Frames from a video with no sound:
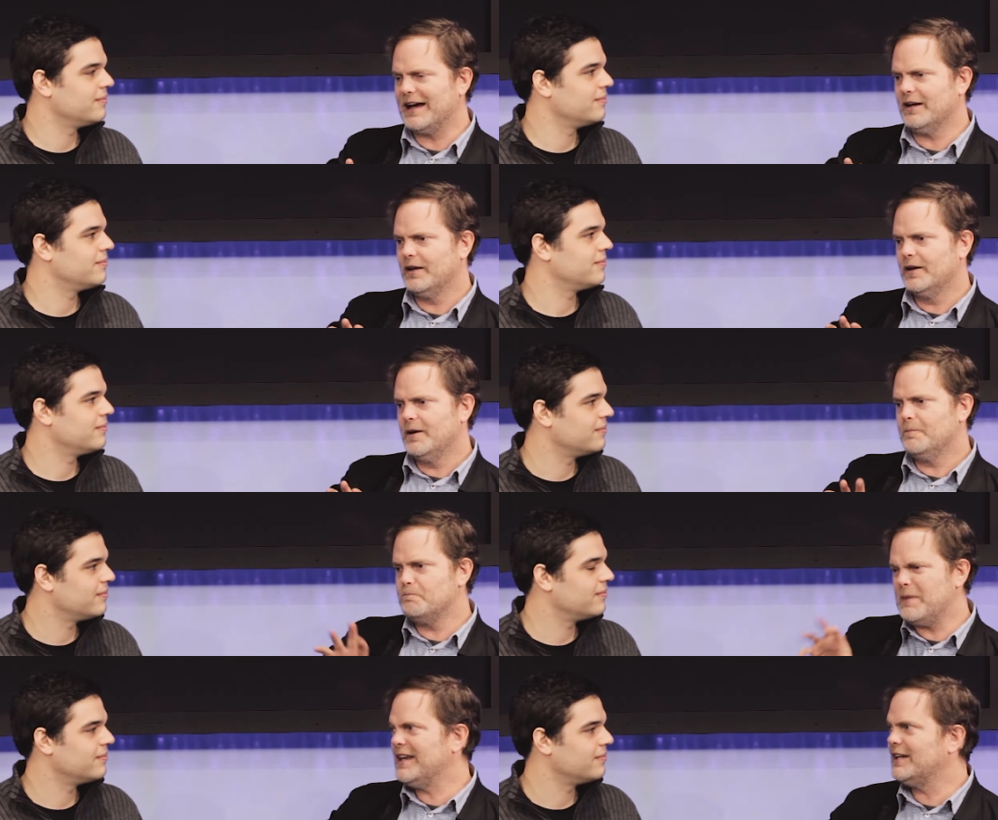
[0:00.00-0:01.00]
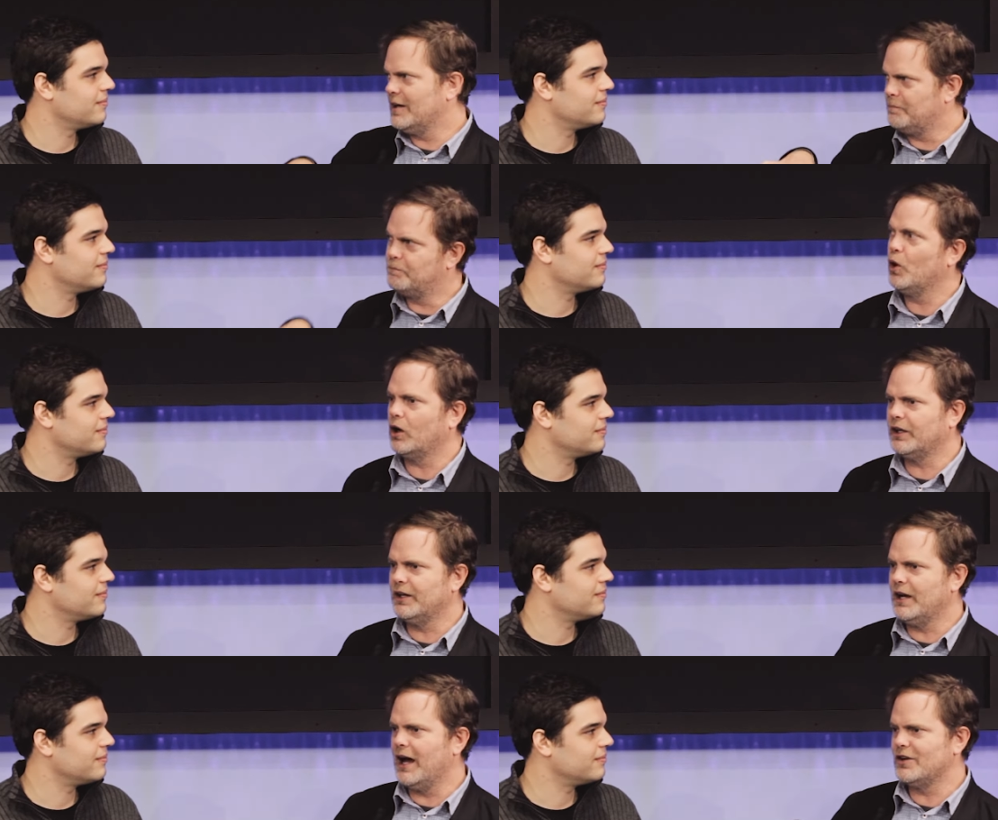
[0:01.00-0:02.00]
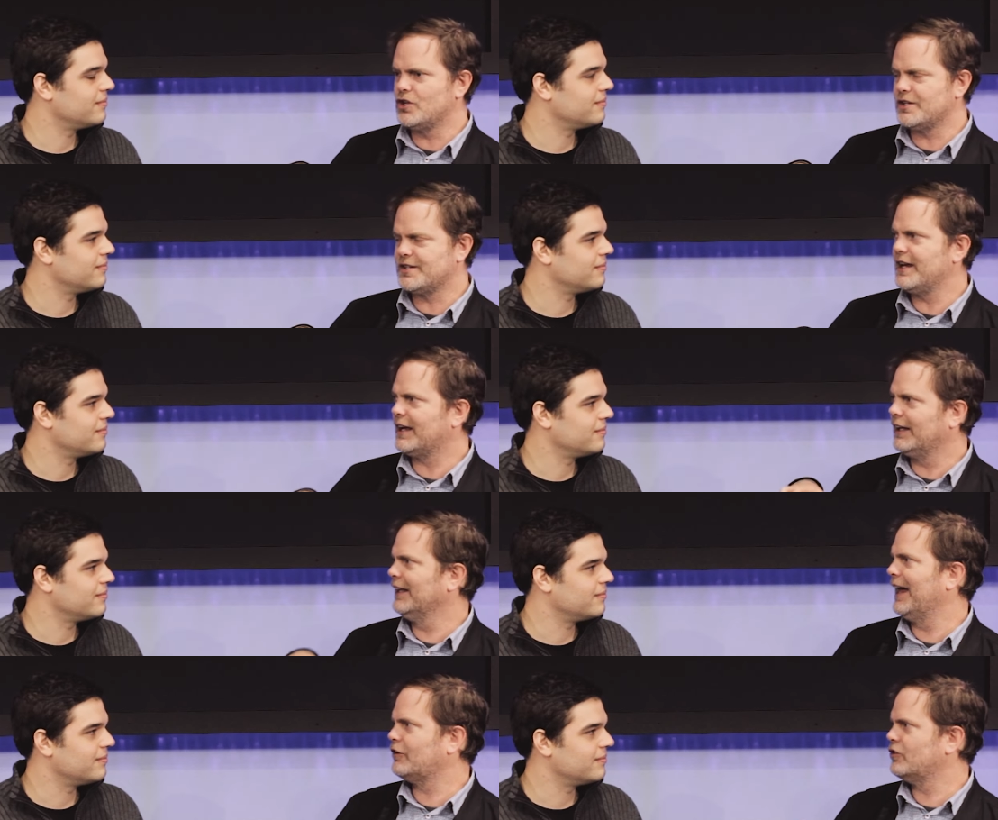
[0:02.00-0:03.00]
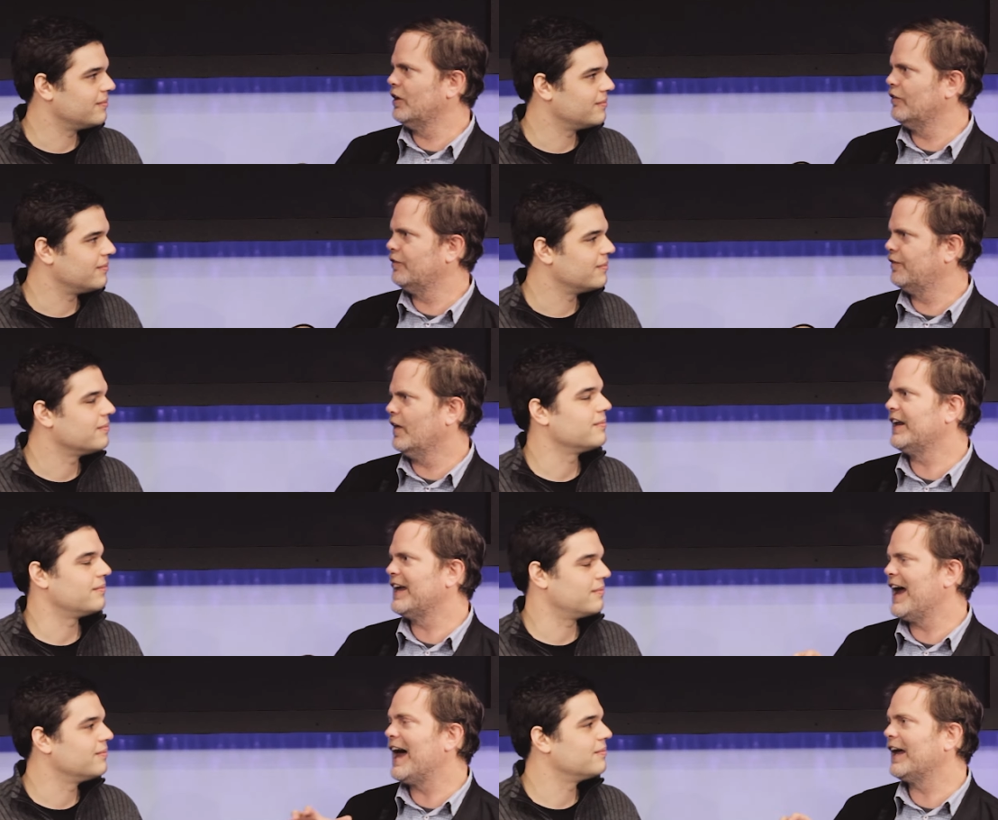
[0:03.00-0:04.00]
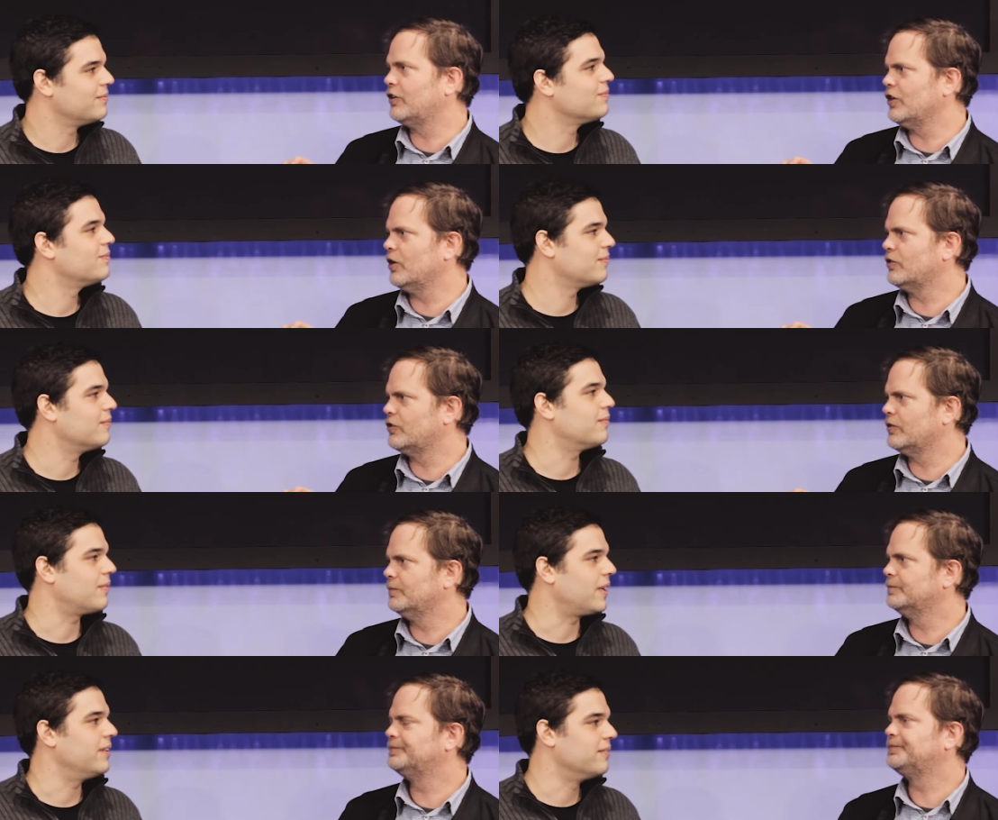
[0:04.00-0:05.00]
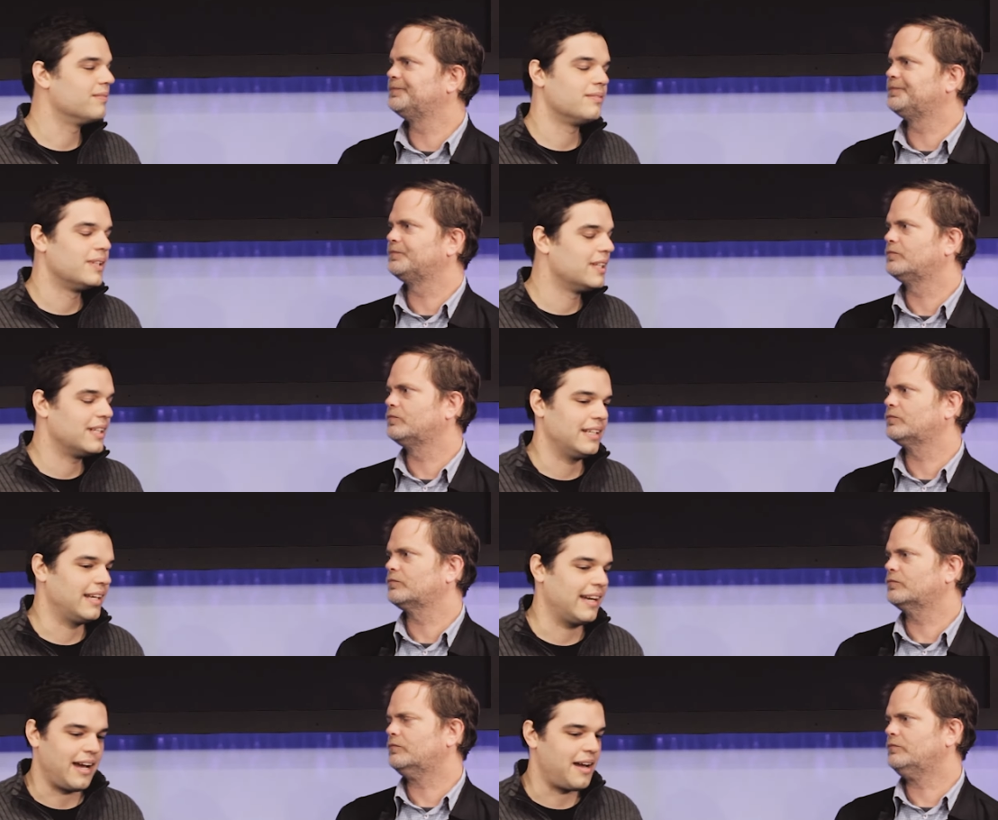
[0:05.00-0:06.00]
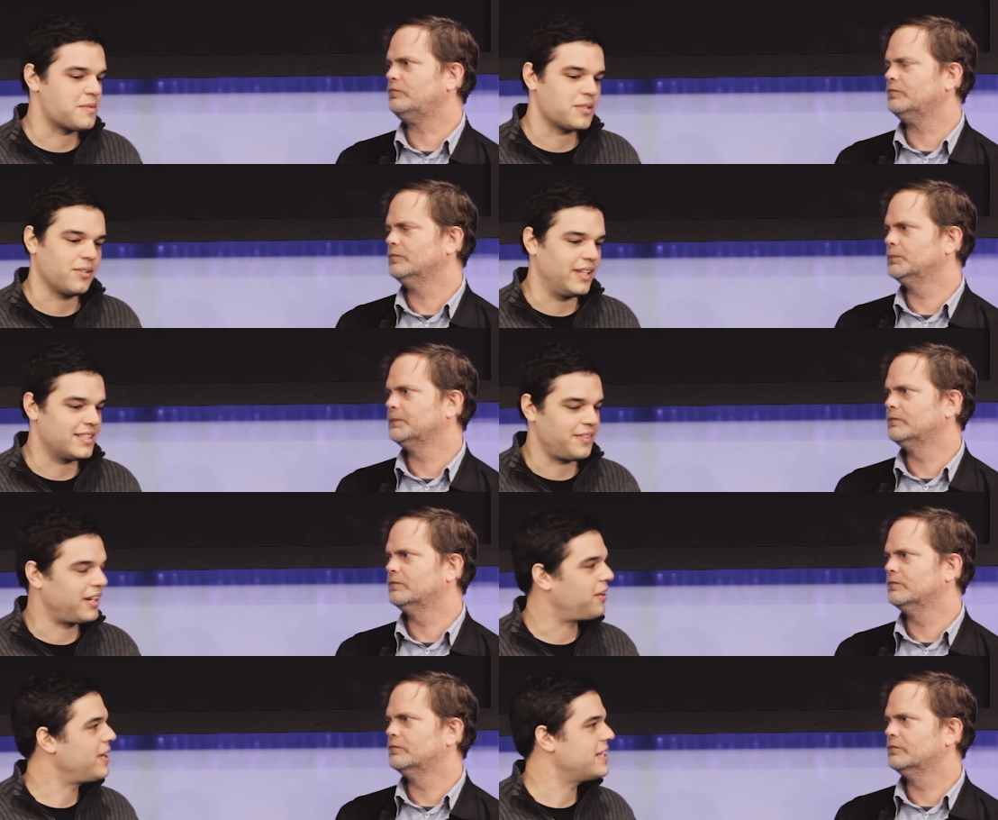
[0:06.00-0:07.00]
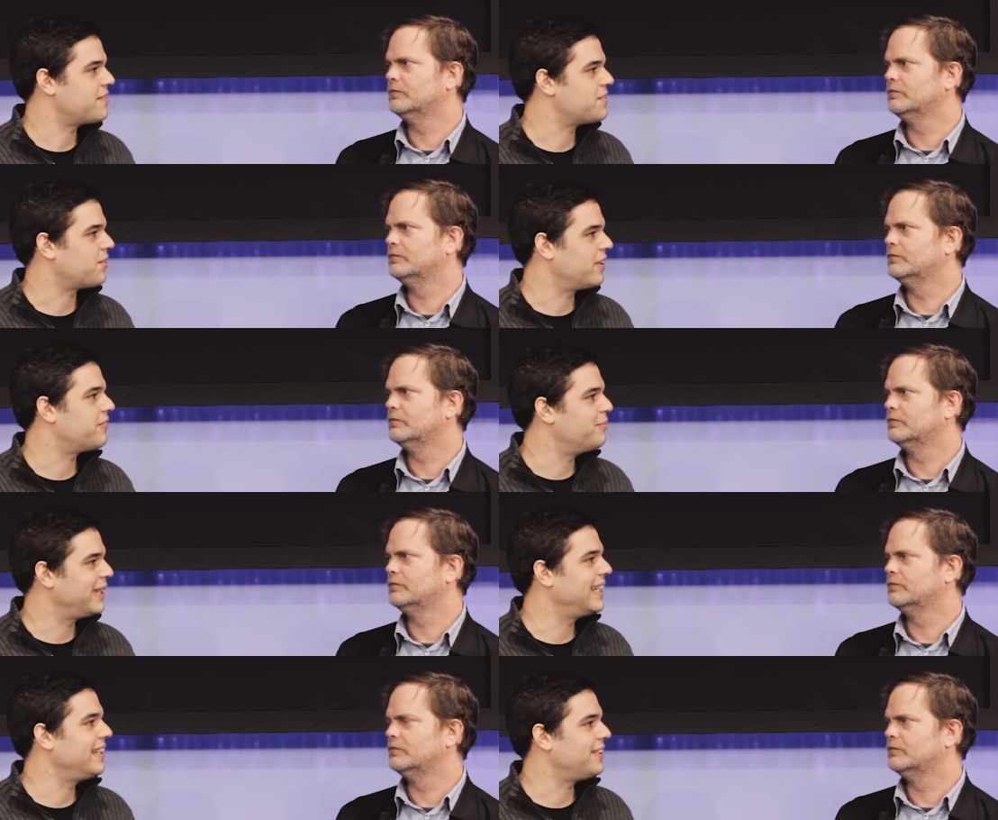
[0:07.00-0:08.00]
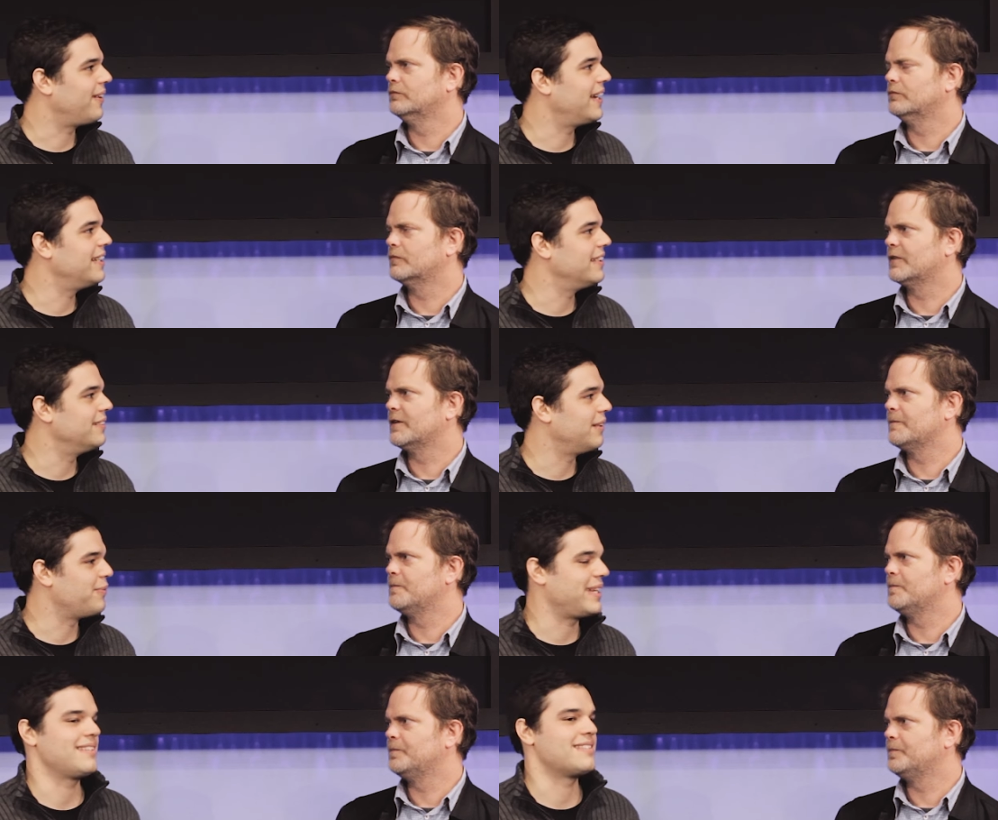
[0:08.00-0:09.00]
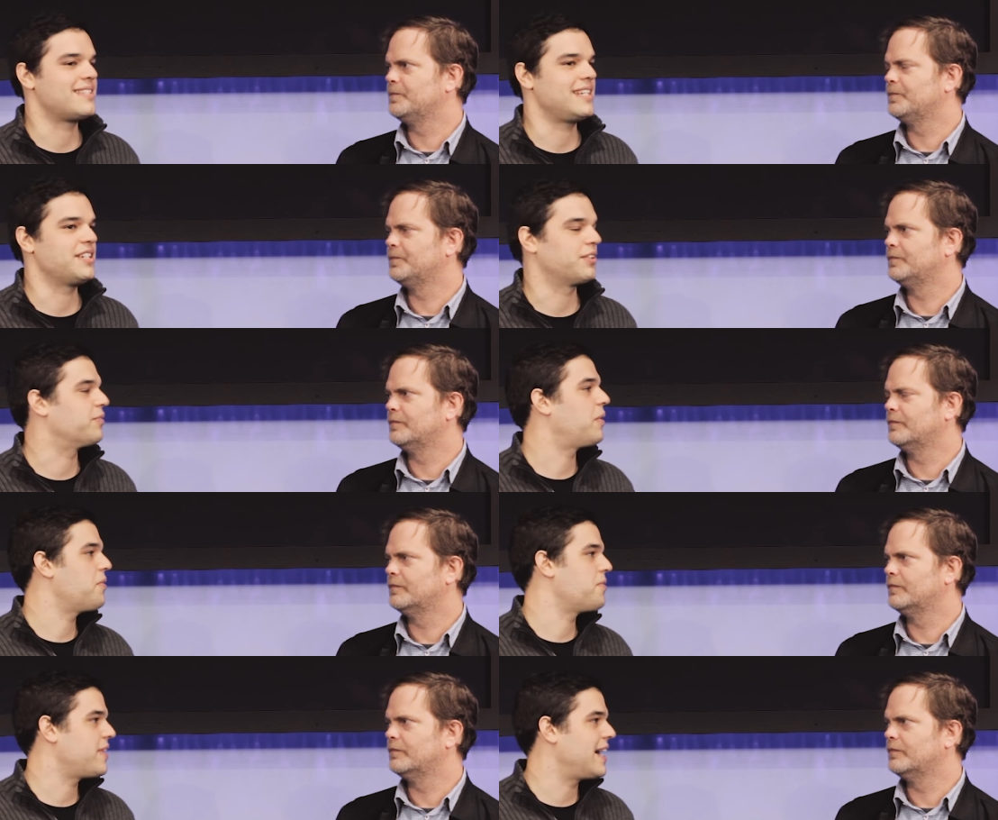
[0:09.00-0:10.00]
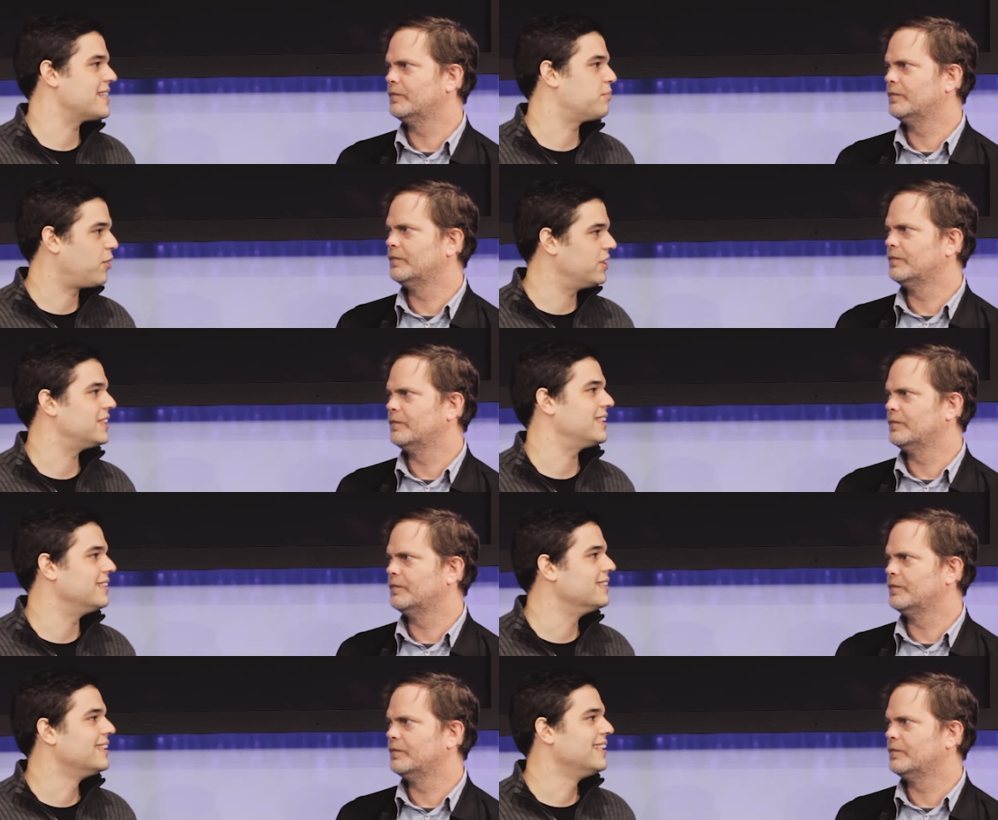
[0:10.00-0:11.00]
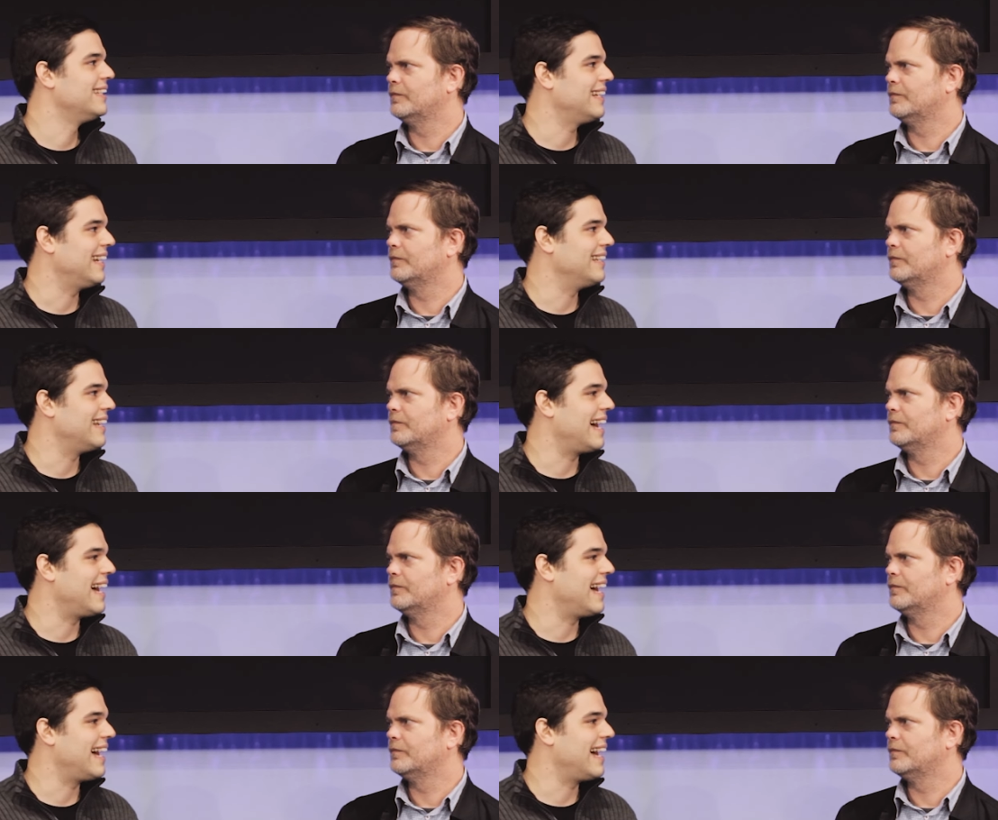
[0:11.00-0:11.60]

Speaker 1: that made it a book and not just a collection of funny anecdotes.
Speaker 2: And absolutely, it's a very cohesive story from beginning to end, and, and we can see your growth as a person and